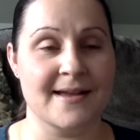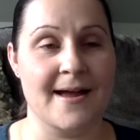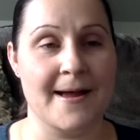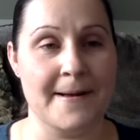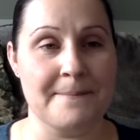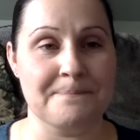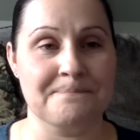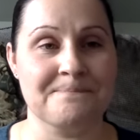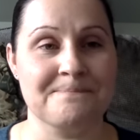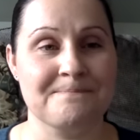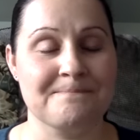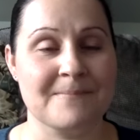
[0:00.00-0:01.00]

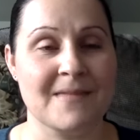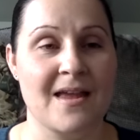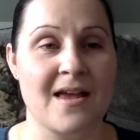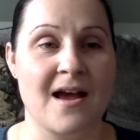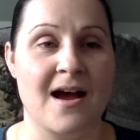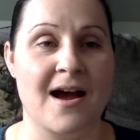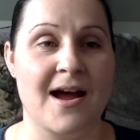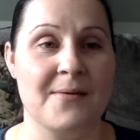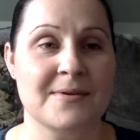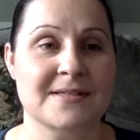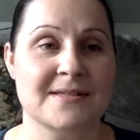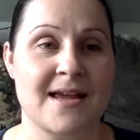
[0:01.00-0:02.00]
I
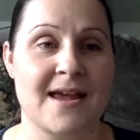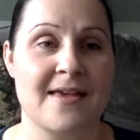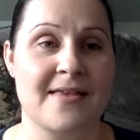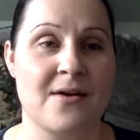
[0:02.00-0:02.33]
would say